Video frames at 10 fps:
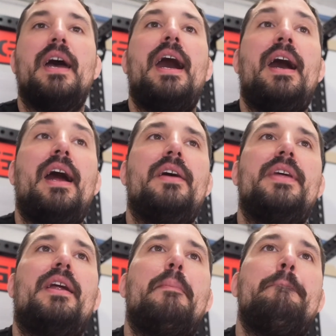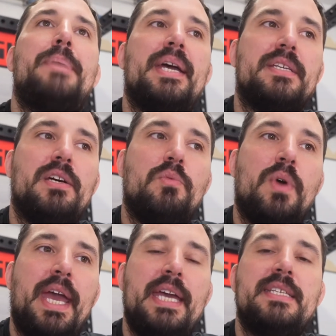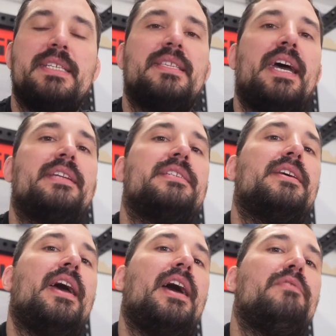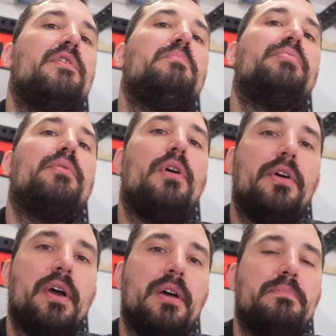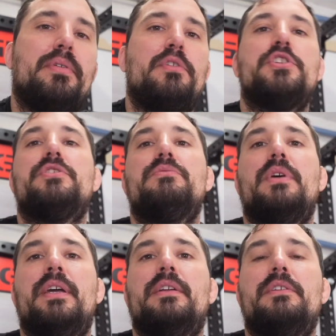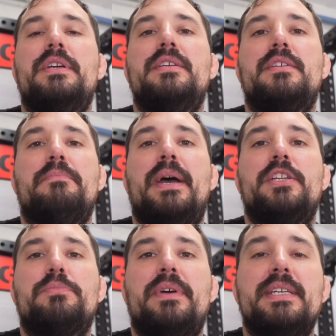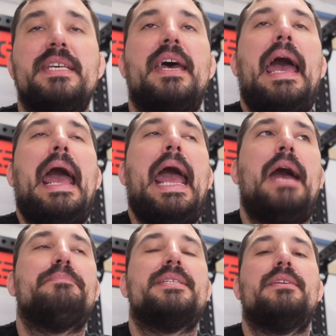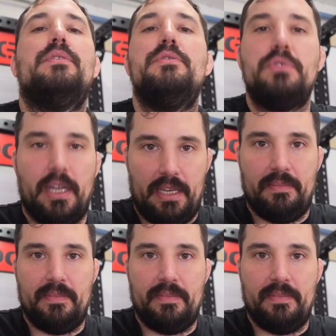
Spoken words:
Are there better ways that have a broader approach to increase your bench press? Absolutely.